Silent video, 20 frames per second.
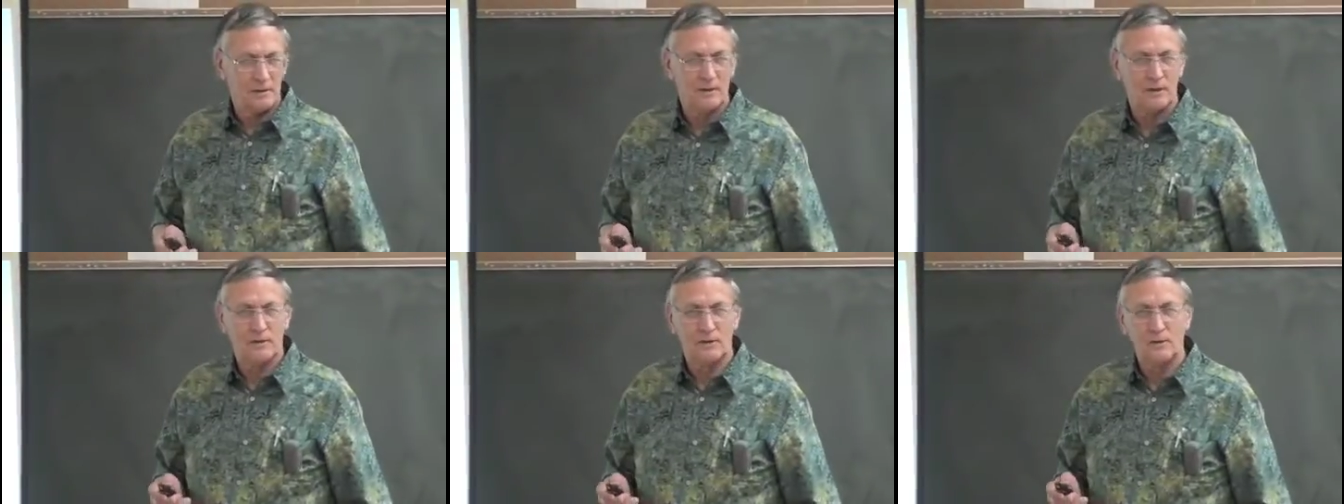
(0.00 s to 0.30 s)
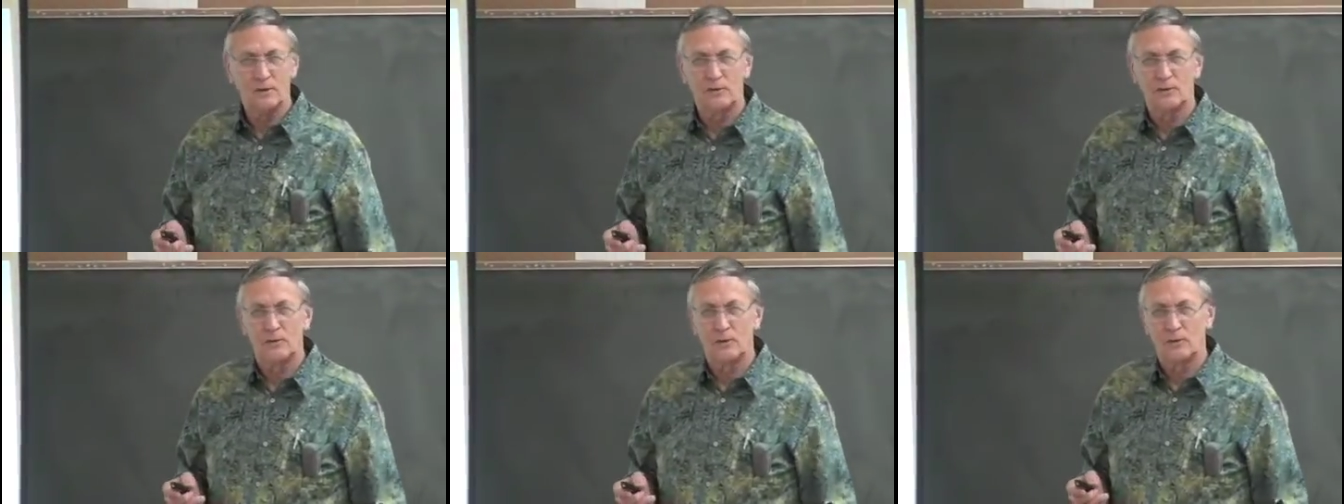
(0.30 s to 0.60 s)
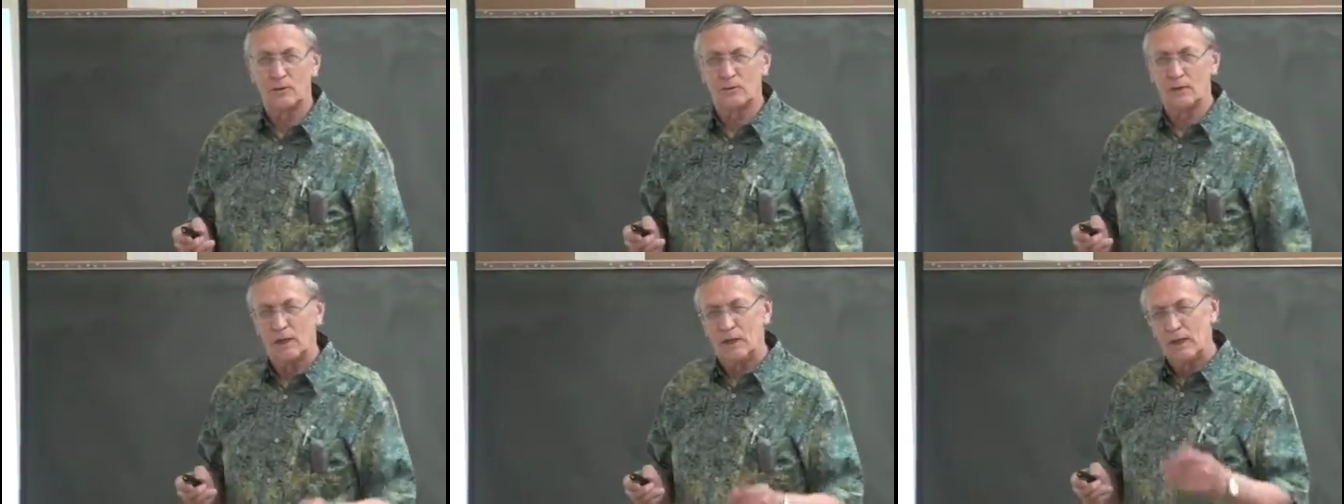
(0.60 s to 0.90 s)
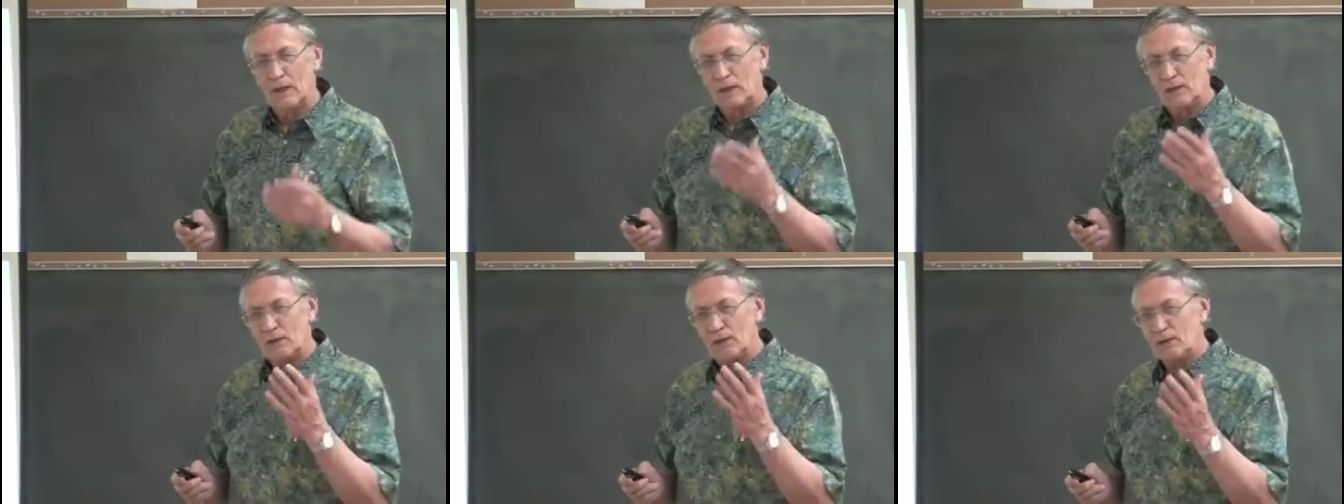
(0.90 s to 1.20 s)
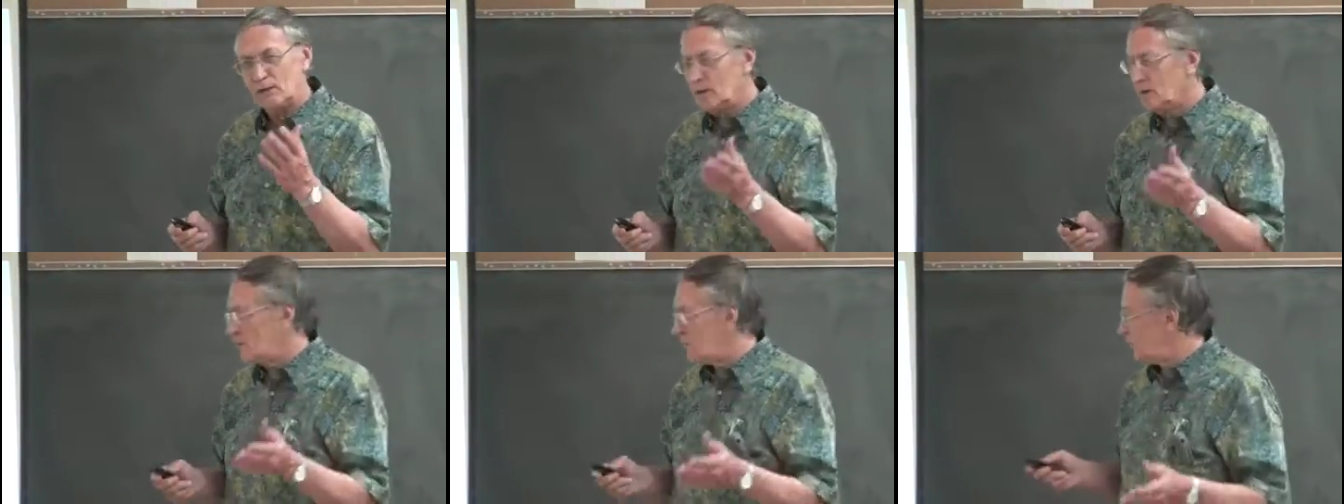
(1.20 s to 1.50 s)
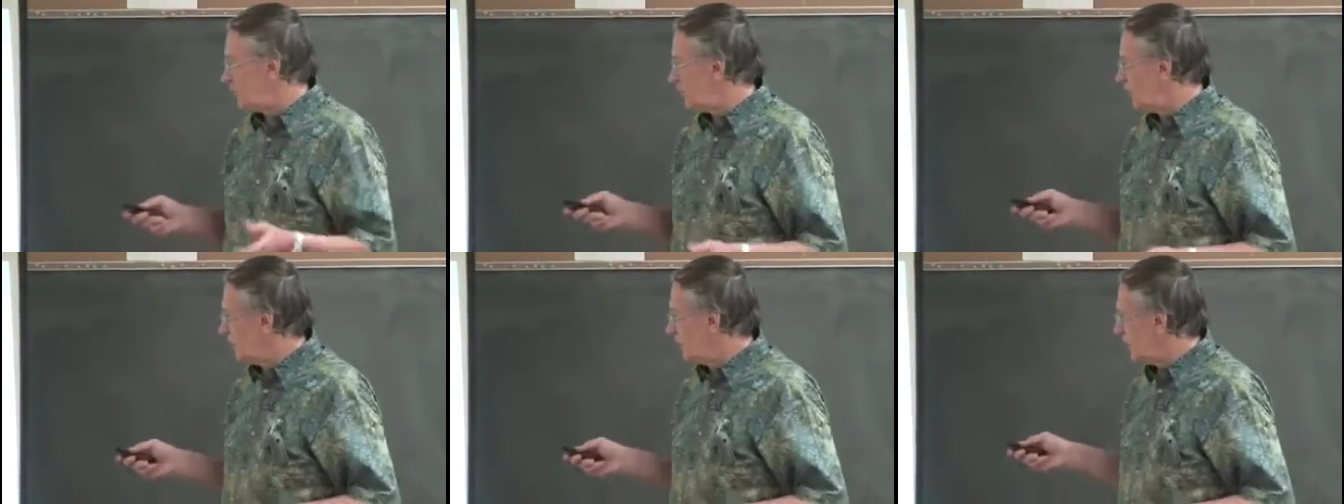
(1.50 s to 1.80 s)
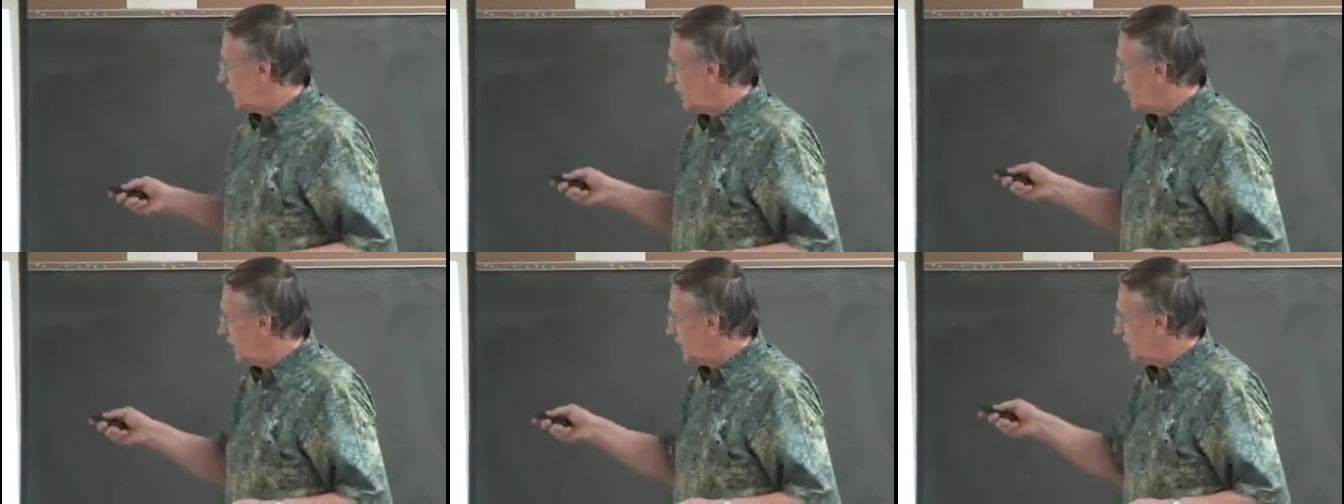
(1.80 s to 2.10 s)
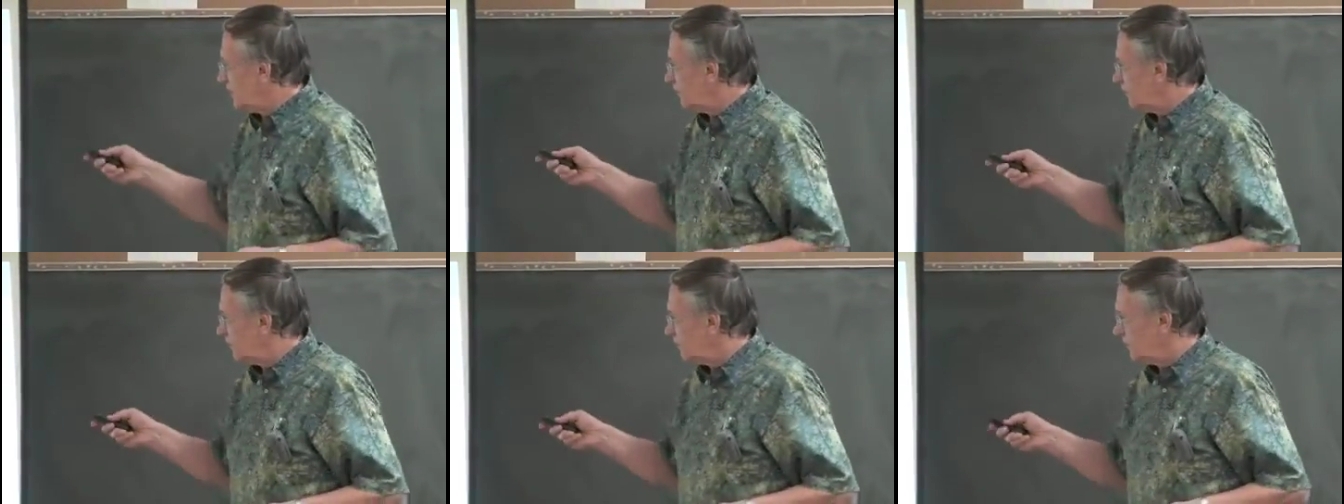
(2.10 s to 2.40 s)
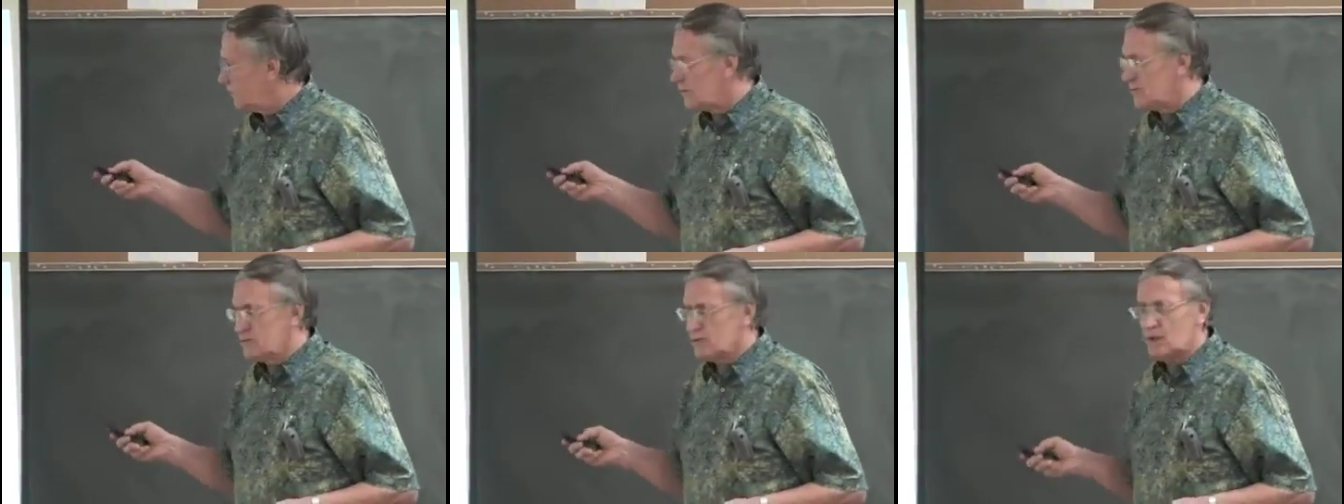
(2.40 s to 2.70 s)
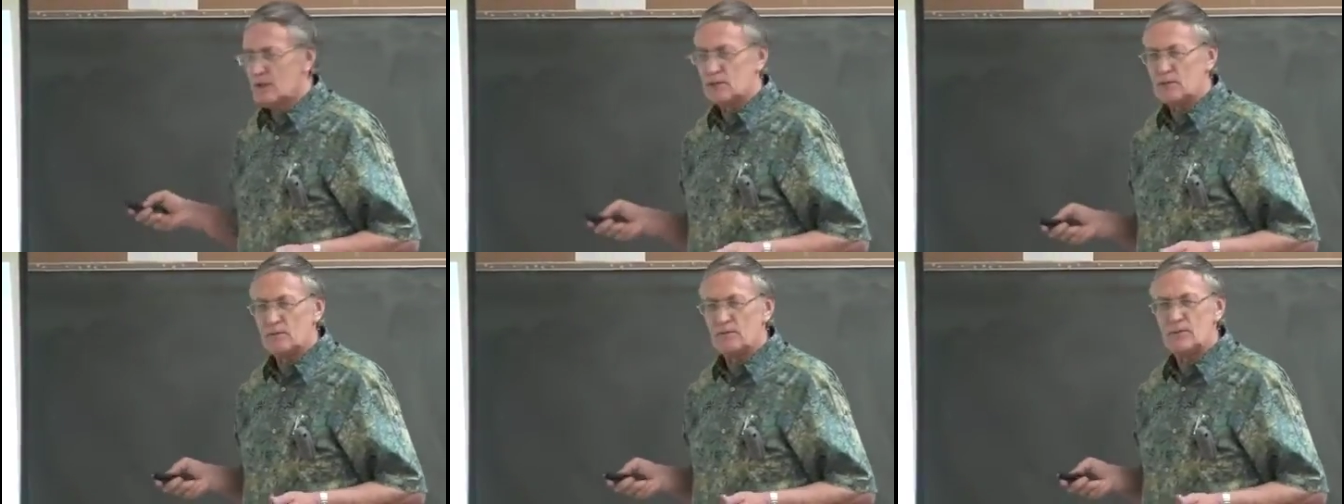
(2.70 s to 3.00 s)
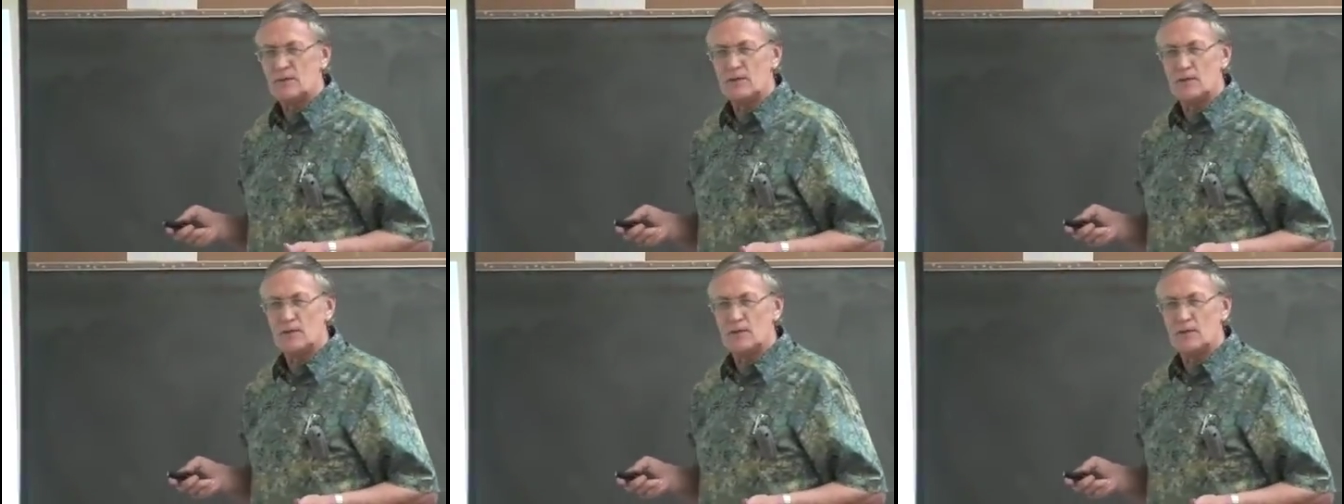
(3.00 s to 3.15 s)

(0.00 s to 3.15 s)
That this is a kind of process of